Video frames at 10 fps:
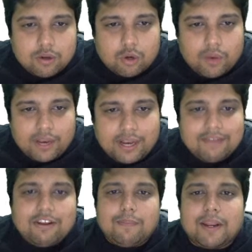20
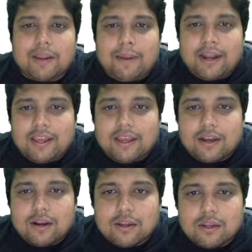will be remained
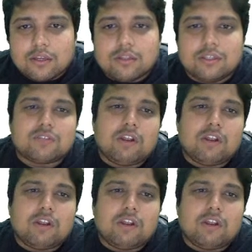here. This